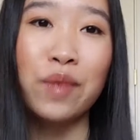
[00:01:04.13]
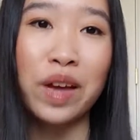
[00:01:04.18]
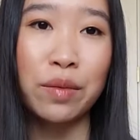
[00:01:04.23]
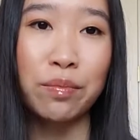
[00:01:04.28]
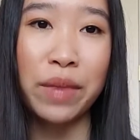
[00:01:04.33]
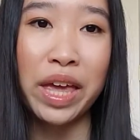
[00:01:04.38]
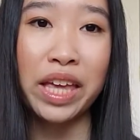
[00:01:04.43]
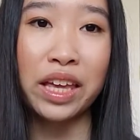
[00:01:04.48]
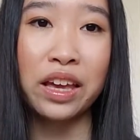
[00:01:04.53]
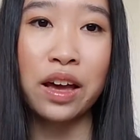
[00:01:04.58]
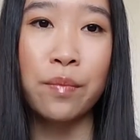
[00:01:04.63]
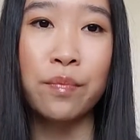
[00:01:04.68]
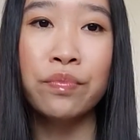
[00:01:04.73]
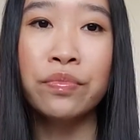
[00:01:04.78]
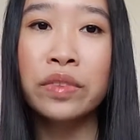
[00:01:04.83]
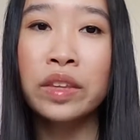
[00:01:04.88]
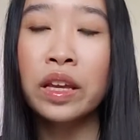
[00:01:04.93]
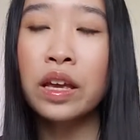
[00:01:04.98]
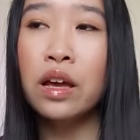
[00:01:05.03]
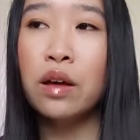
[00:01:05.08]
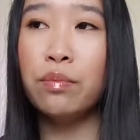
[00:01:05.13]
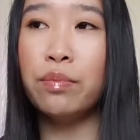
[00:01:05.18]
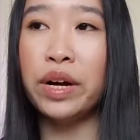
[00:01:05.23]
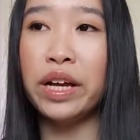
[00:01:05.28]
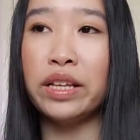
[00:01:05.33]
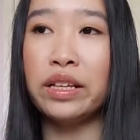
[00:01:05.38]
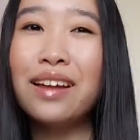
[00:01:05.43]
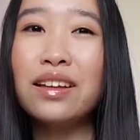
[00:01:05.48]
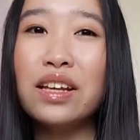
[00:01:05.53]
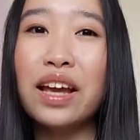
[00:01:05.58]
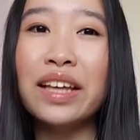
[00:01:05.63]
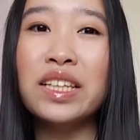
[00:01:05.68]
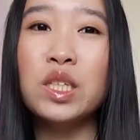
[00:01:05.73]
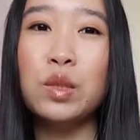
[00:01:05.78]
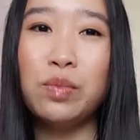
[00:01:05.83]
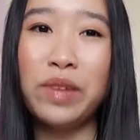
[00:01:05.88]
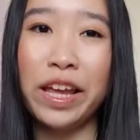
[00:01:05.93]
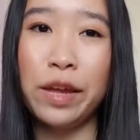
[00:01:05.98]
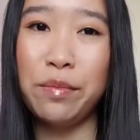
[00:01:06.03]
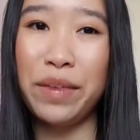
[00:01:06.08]
makeup, but I'll
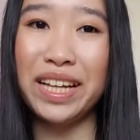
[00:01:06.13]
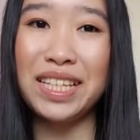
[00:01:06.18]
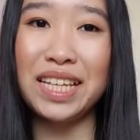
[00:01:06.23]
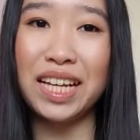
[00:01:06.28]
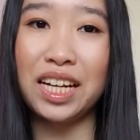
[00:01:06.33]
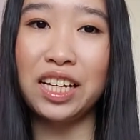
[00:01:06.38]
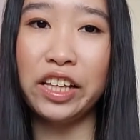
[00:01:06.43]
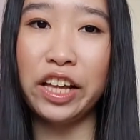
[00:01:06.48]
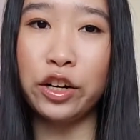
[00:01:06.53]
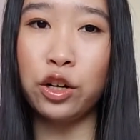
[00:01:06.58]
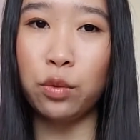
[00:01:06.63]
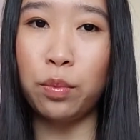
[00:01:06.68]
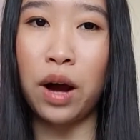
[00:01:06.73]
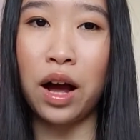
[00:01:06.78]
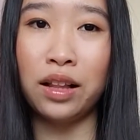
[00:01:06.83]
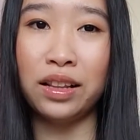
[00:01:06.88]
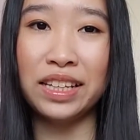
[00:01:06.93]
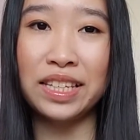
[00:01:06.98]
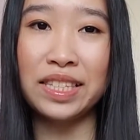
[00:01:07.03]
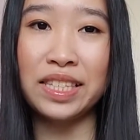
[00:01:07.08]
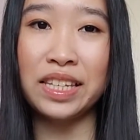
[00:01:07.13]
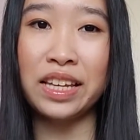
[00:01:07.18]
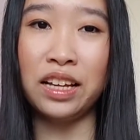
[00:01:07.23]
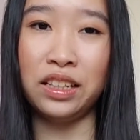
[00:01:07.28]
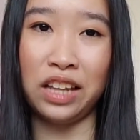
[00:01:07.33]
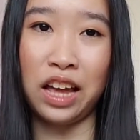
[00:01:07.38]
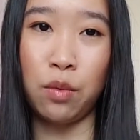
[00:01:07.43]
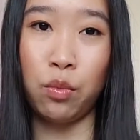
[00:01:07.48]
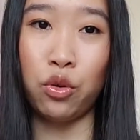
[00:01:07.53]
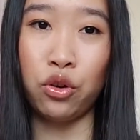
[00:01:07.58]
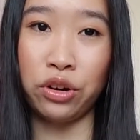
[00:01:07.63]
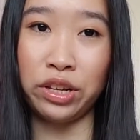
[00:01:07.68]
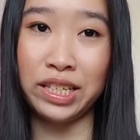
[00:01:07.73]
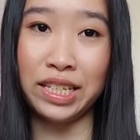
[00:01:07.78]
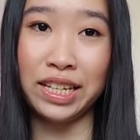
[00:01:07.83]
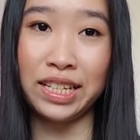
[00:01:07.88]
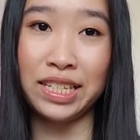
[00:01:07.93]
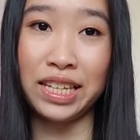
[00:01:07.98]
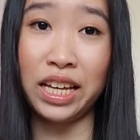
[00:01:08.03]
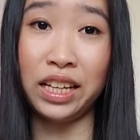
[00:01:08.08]
explain my declutter policy a lot more in
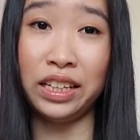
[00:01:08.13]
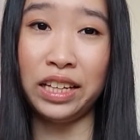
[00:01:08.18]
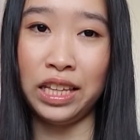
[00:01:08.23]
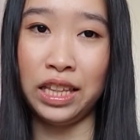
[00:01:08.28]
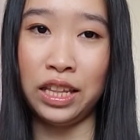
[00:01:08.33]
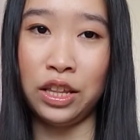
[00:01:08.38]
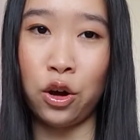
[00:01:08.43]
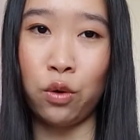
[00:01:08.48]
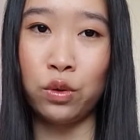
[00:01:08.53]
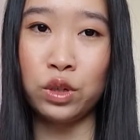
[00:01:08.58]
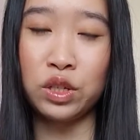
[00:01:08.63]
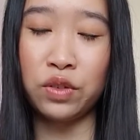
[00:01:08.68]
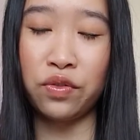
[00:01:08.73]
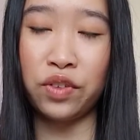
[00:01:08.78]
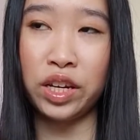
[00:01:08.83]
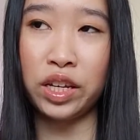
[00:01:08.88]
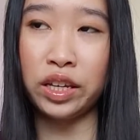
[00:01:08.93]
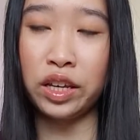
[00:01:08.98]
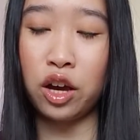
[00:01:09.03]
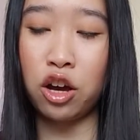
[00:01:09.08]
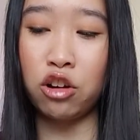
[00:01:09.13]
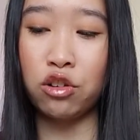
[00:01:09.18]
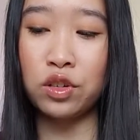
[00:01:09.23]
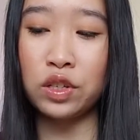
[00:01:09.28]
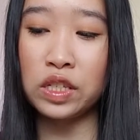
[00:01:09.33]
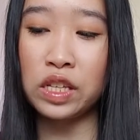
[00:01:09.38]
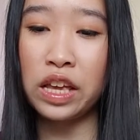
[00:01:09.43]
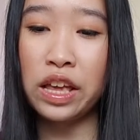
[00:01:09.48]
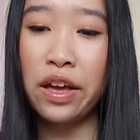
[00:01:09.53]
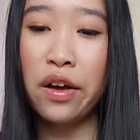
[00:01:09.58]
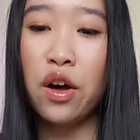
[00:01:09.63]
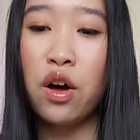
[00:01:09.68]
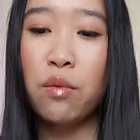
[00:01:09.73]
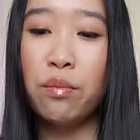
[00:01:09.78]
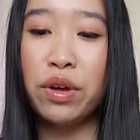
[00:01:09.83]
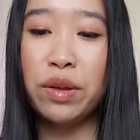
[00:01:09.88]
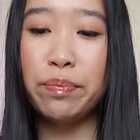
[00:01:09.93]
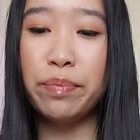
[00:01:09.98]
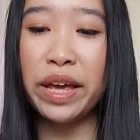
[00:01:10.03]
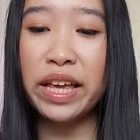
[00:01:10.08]
detail in those videos.
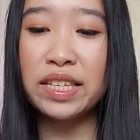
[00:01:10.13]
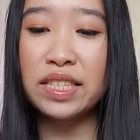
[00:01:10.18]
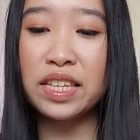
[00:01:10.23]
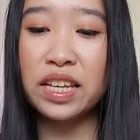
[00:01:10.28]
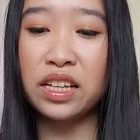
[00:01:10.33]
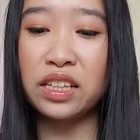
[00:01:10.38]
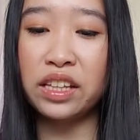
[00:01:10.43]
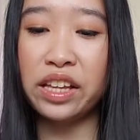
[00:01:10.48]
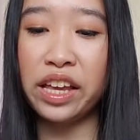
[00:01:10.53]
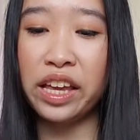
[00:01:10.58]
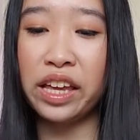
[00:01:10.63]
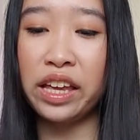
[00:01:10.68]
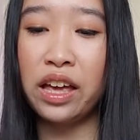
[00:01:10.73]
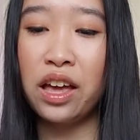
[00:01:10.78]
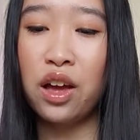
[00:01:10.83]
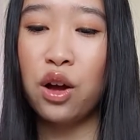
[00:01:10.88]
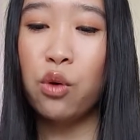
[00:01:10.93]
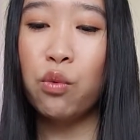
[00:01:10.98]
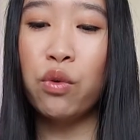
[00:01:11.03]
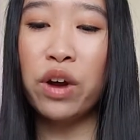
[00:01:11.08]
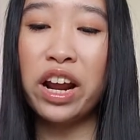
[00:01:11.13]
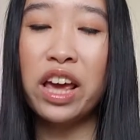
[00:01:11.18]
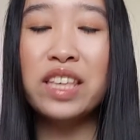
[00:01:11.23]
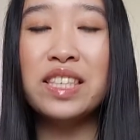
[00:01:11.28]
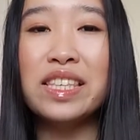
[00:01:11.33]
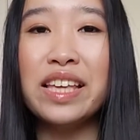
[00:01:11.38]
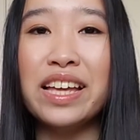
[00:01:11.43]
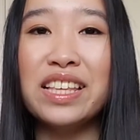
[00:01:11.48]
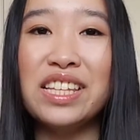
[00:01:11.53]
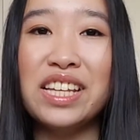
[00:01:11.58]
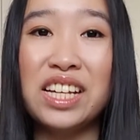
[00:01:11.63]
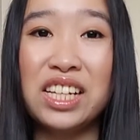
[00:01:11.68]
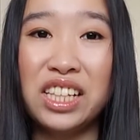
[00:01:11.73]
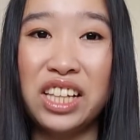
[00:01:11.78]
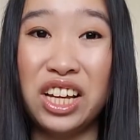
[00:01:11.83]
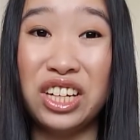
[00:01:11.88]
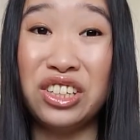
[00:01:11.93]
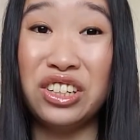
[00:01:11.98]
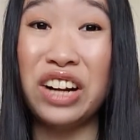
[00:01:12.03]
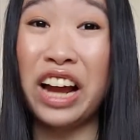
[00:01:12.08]
But basically, when I say
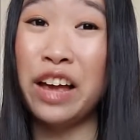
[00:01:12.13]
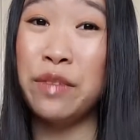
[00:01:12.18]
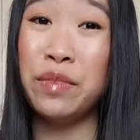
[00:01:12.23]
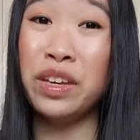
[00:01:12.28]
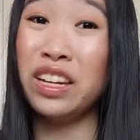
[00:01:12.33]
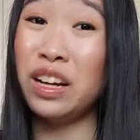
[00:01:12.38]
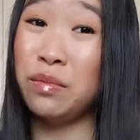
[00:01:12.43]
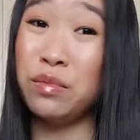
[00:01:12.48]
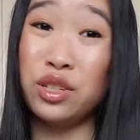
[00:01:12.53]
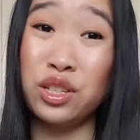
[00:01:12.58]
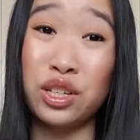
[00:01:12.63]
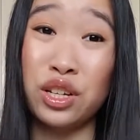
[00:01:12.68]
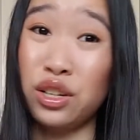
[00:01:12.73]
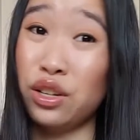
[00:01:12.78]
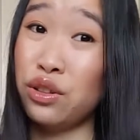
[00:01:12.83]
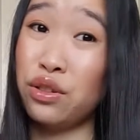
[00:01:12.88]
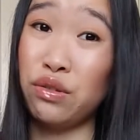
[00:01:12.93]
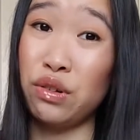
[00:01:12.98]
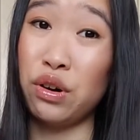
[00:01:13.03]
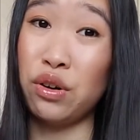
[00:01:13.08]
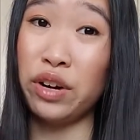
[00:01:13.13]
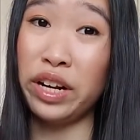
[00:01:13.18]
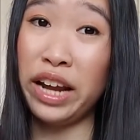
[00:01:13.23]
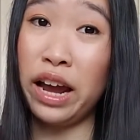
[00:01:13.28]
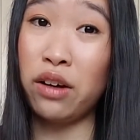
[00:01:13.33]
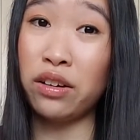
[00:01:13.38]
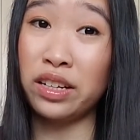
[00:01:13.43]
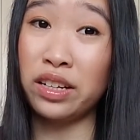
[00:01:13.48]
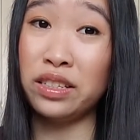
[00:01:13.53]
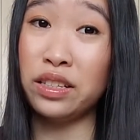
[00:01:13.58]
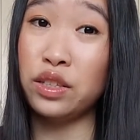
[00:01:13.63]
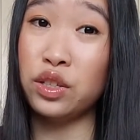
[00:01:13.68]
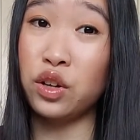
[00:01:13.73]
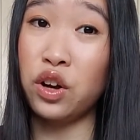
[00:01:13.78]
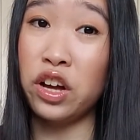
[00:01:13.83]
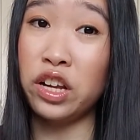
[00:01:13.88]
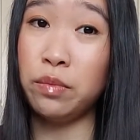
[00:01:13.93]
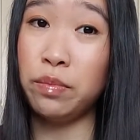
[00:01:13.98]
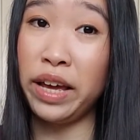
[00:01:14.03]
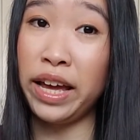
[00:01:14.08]
declutter, I mean I'm just gonna throw it out because it's
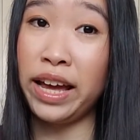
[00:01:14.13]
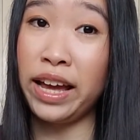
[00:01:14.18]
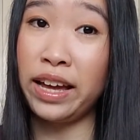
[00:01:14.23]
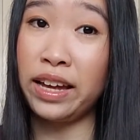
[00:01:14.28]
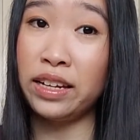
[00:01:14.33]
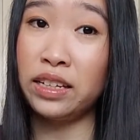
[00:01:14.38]
gone bad.